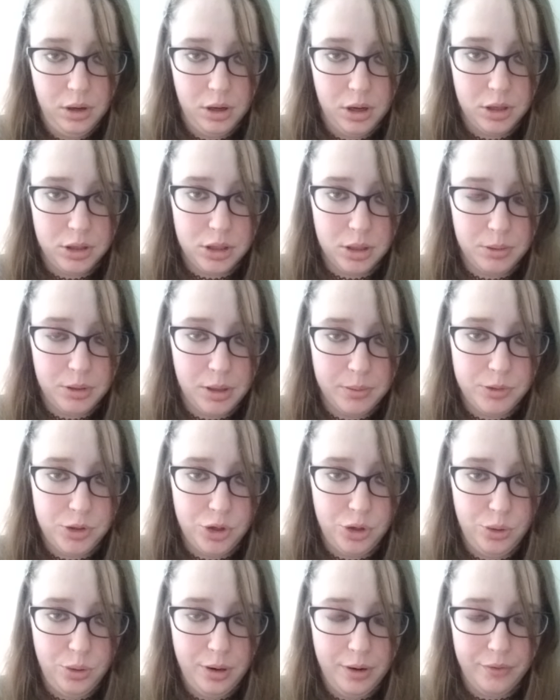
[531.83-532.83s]
And sometimes you
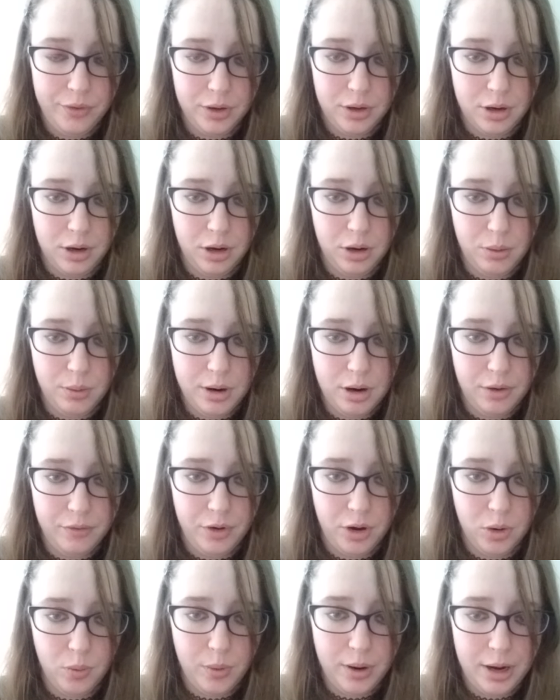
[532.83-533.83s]
do have to kind of go out of
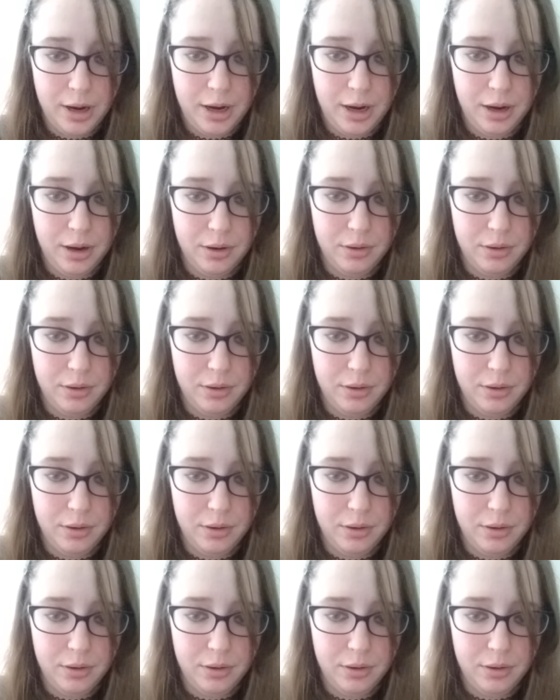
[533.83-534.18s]
your way,